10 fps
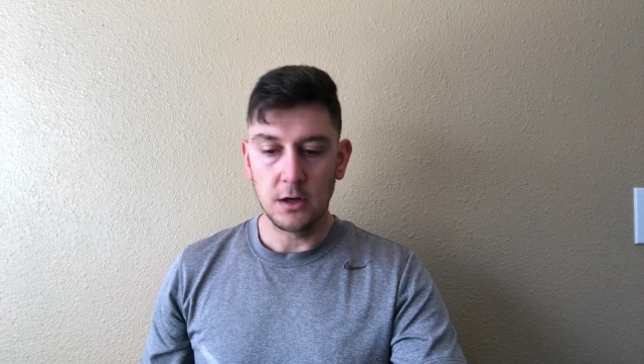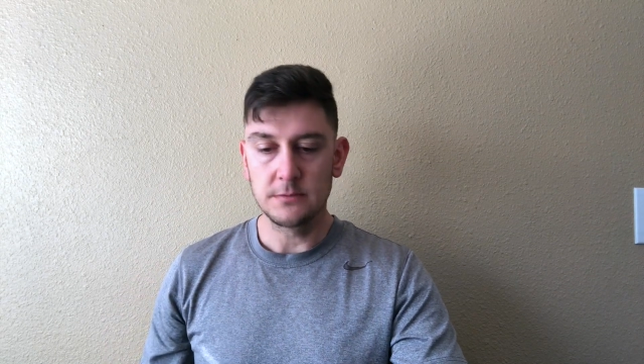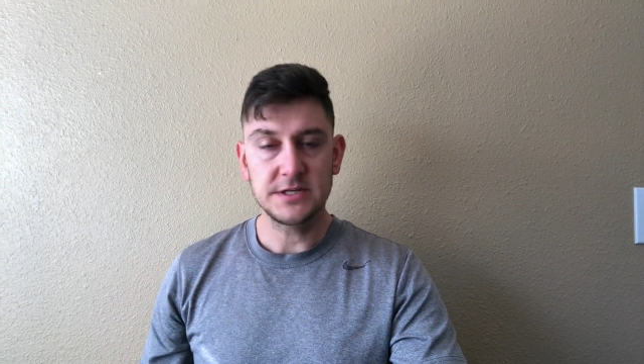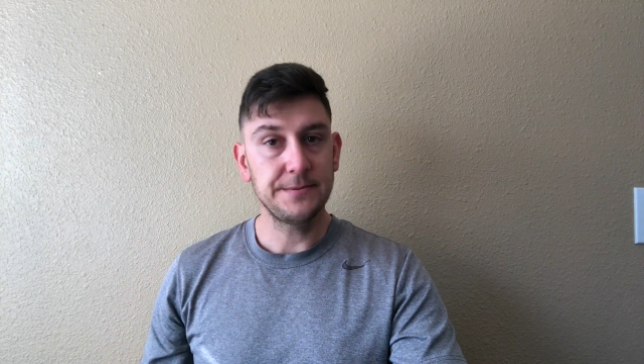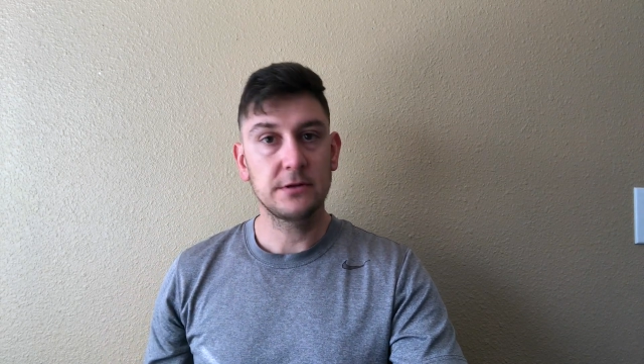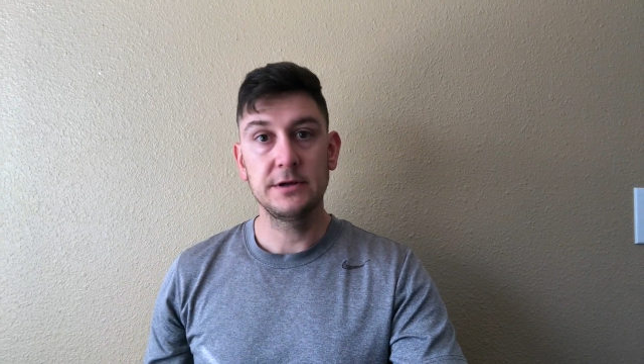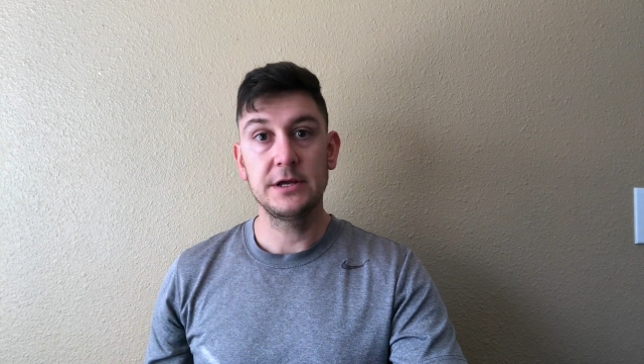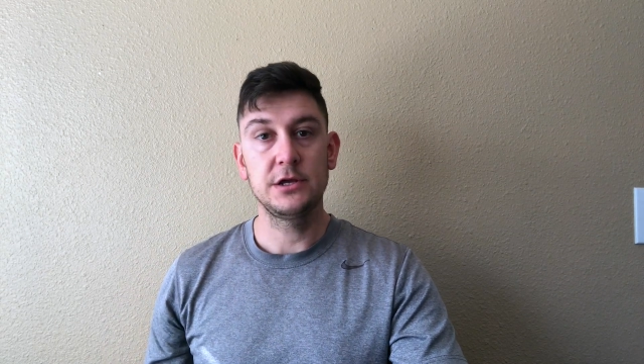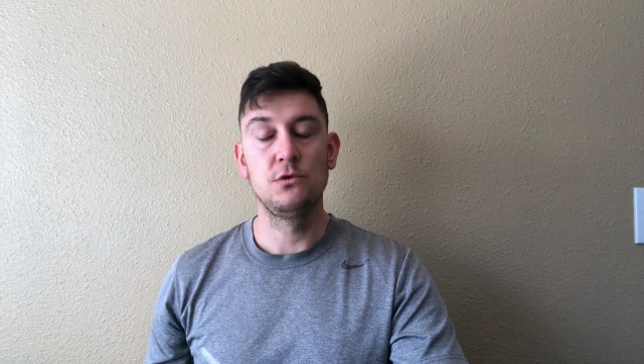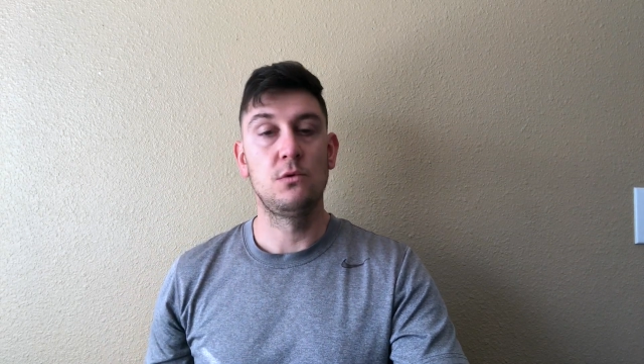Typically
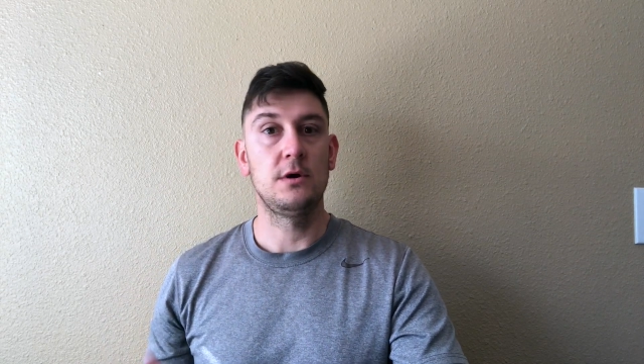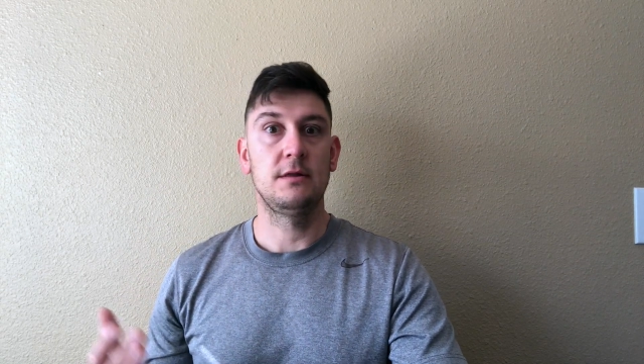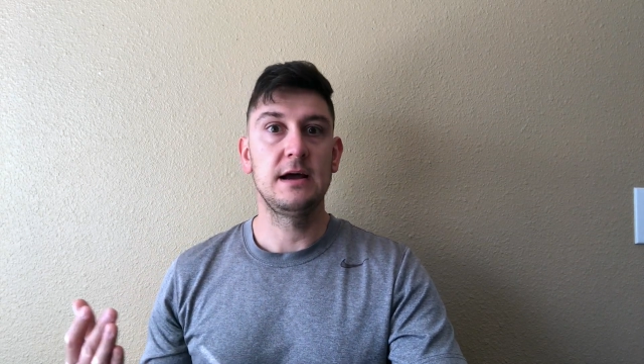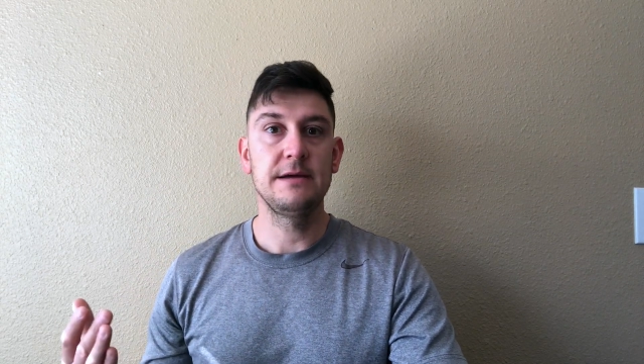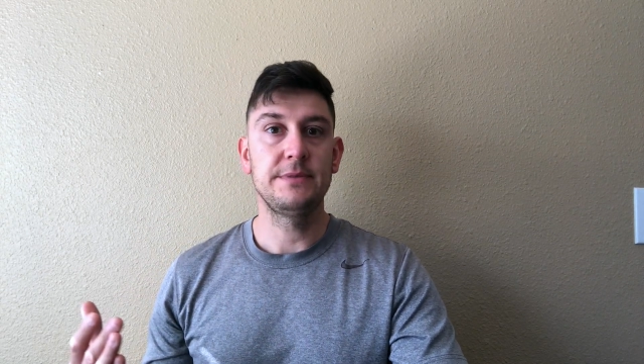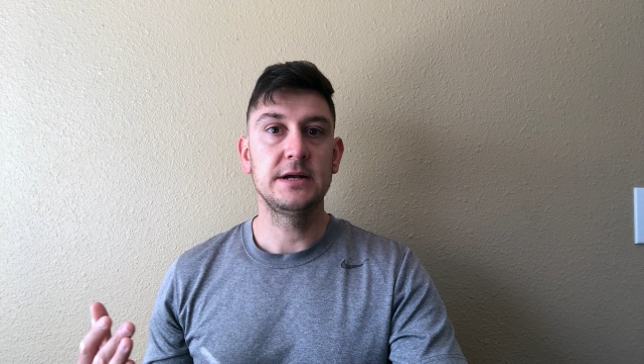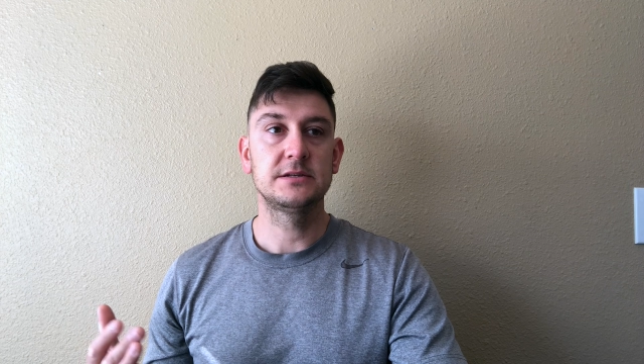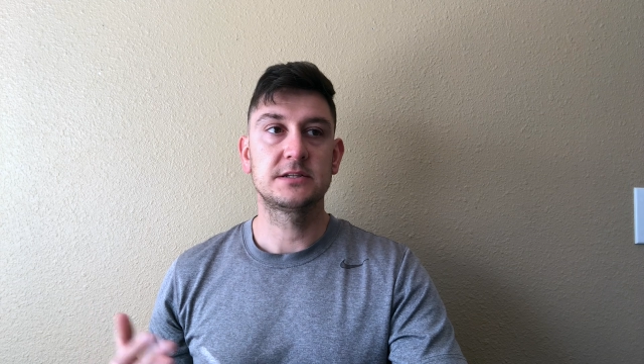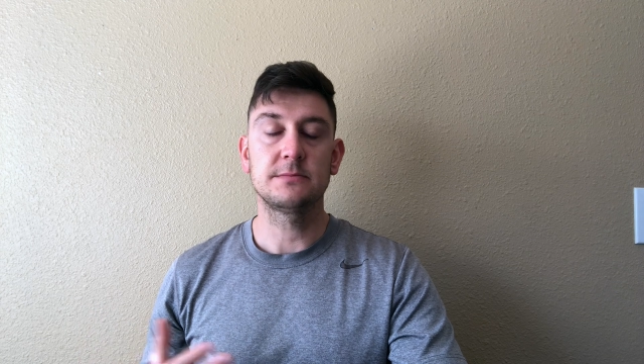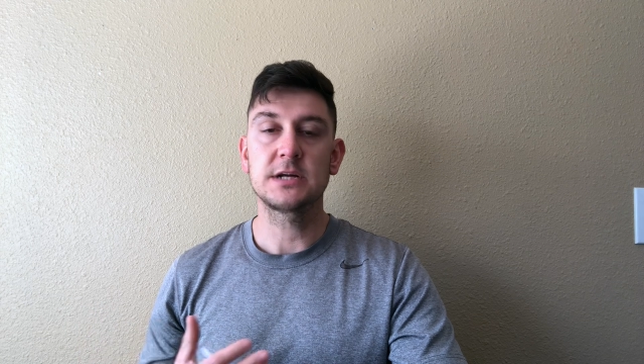you want a live
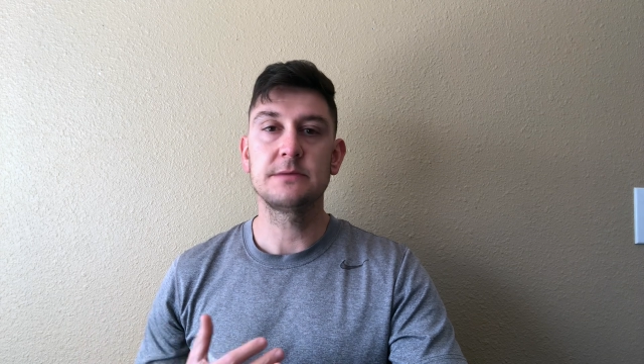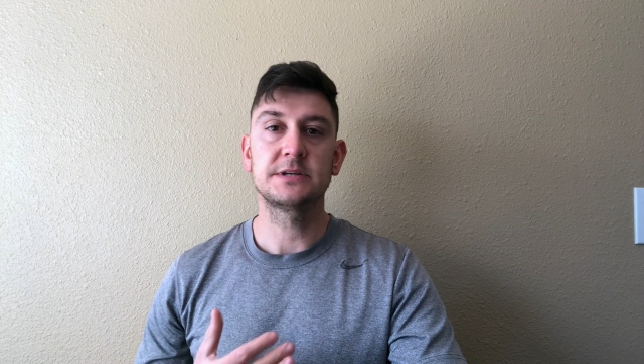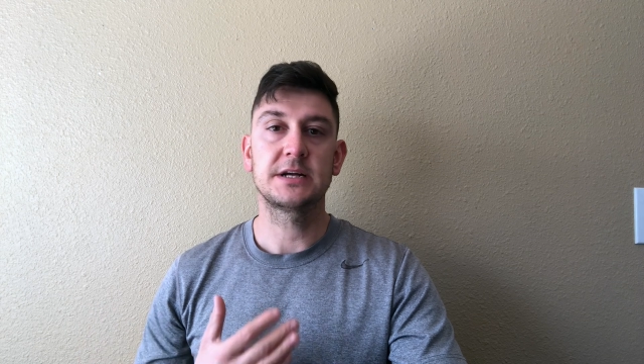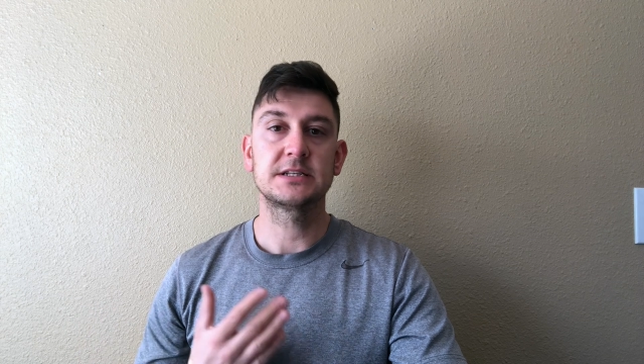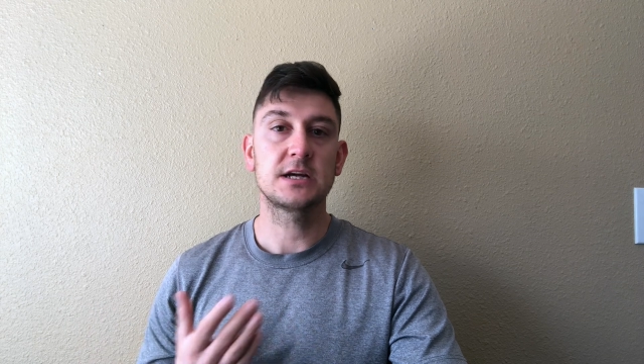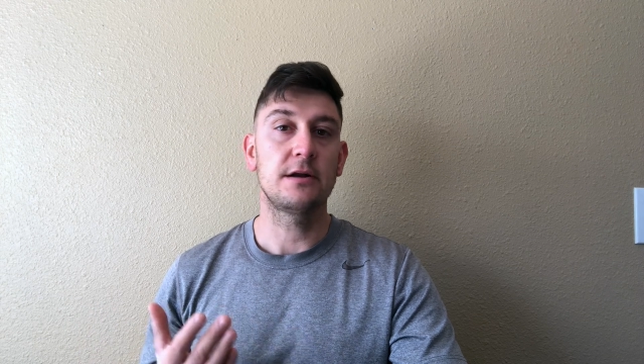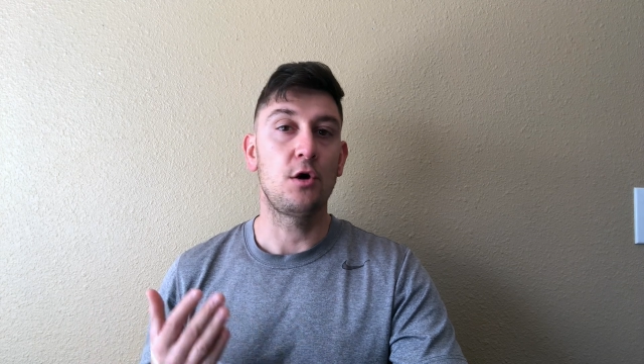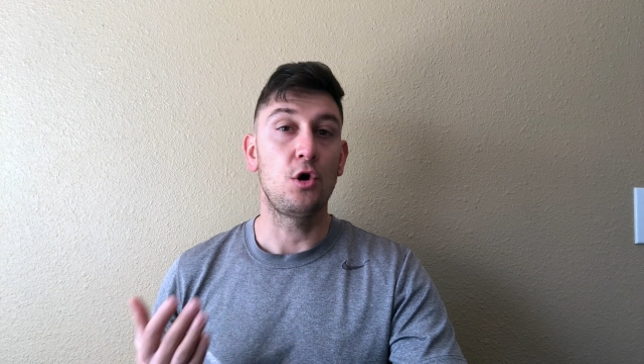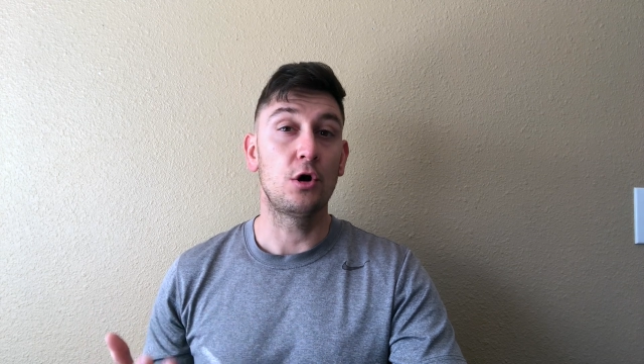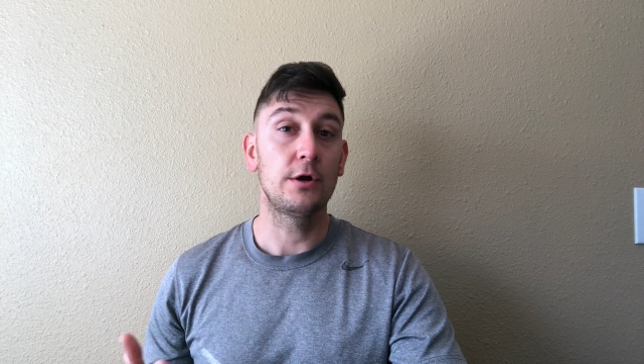bait. Sometimes it gets kind of
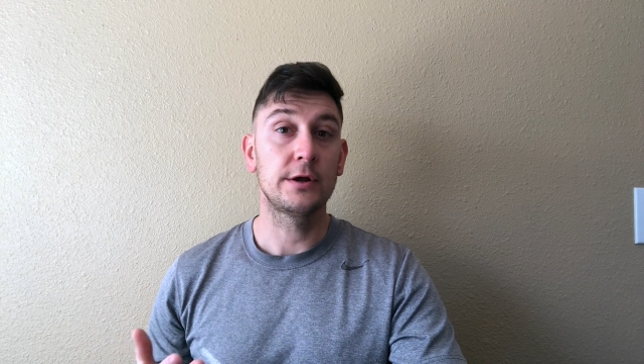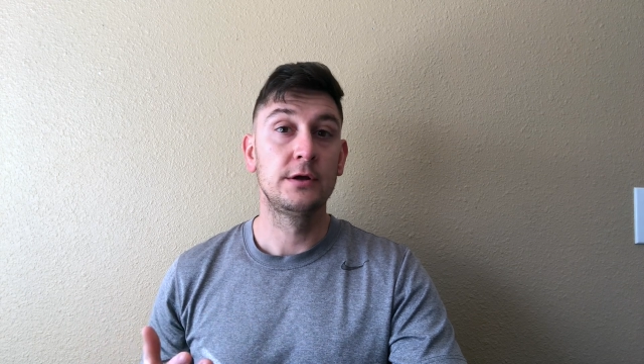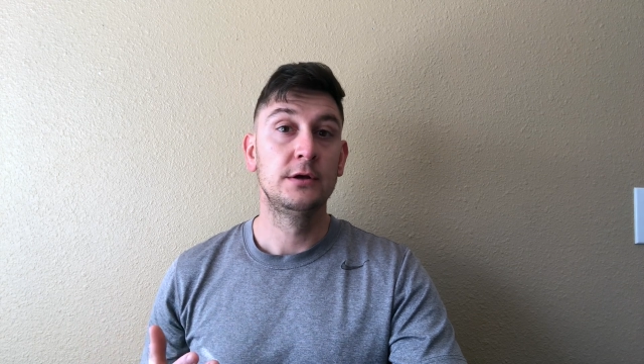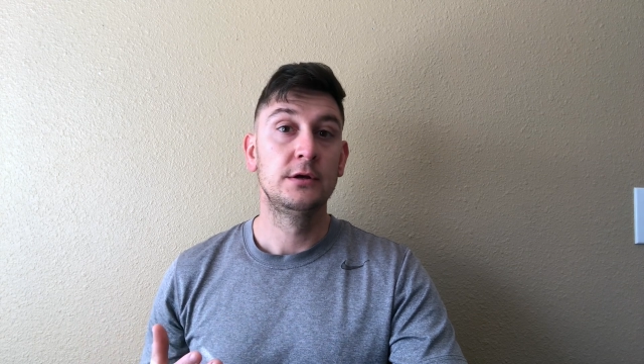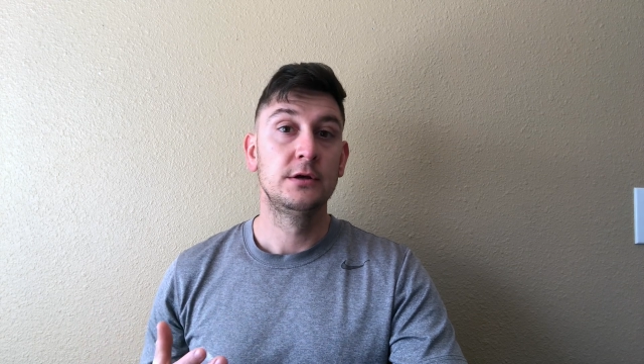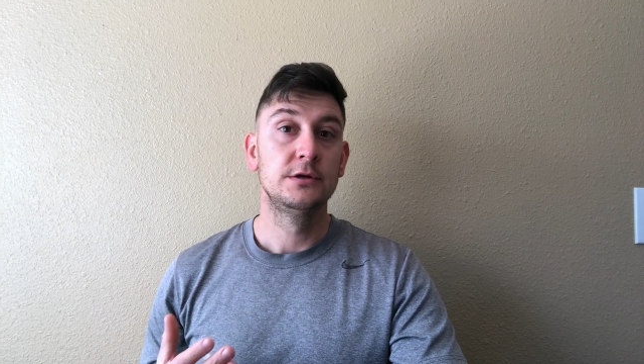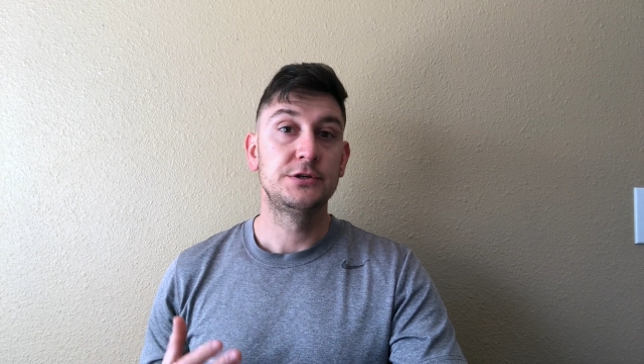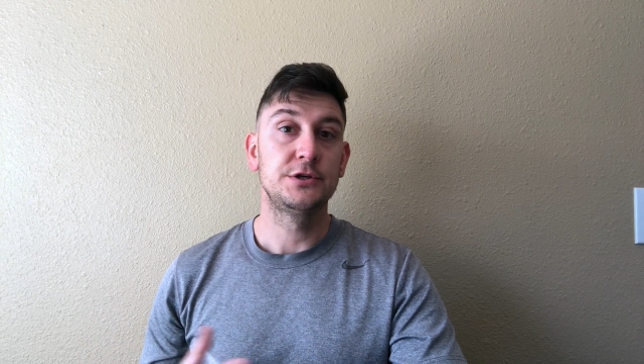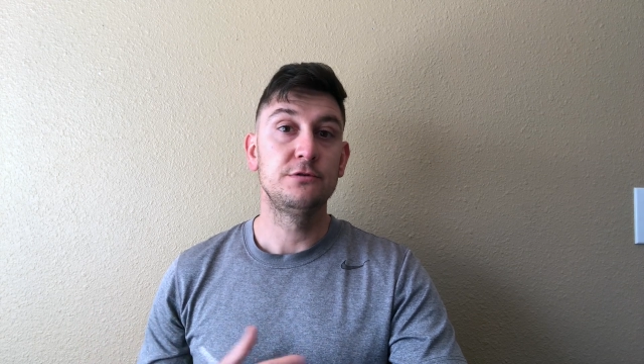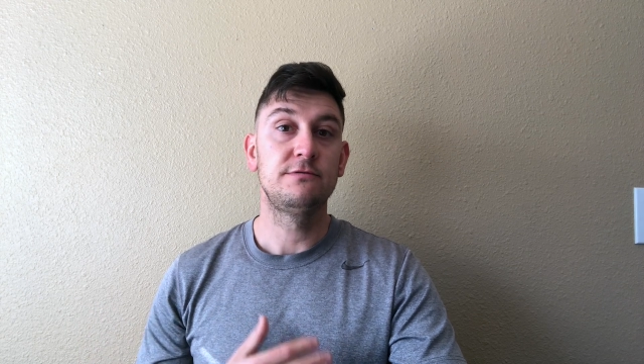hard
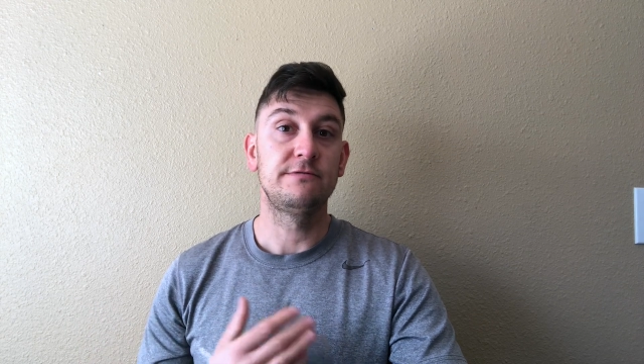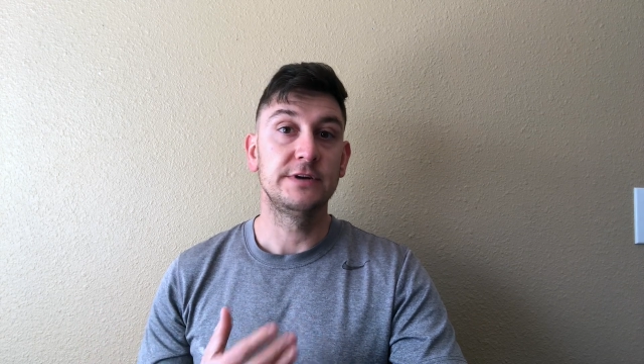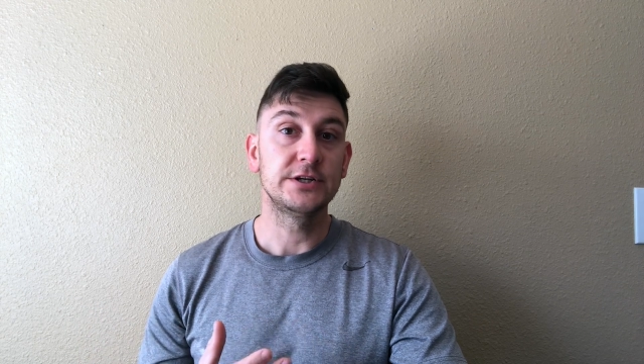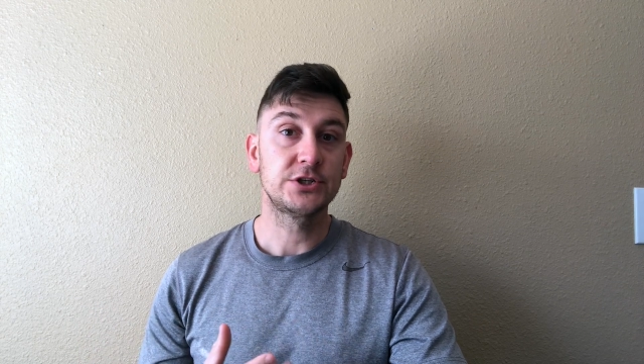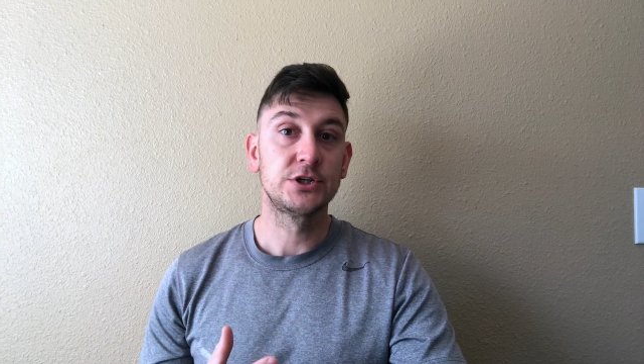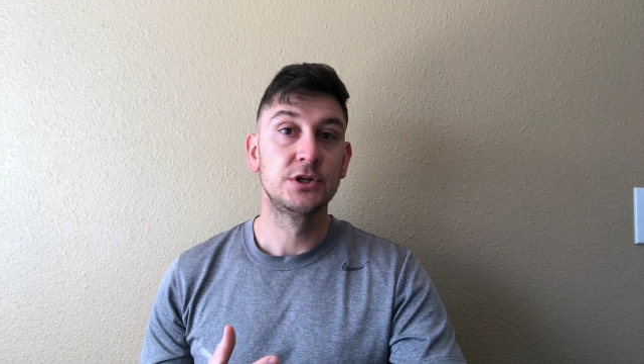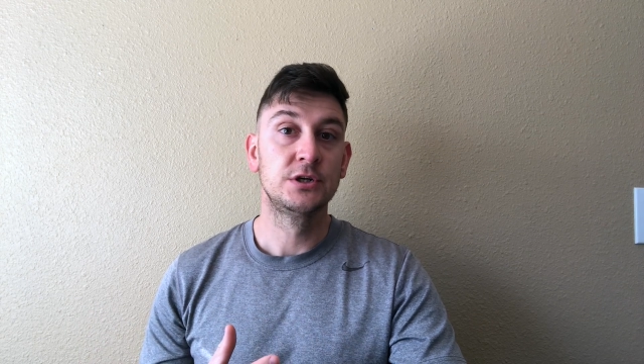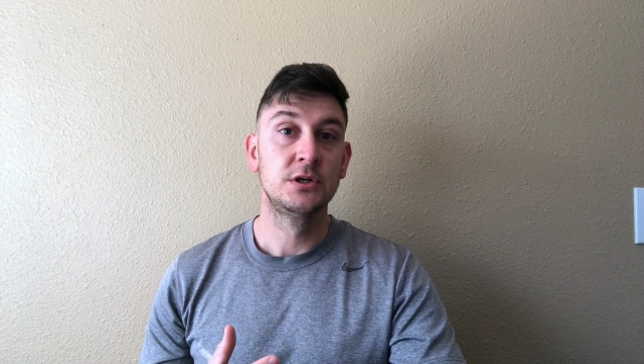to fish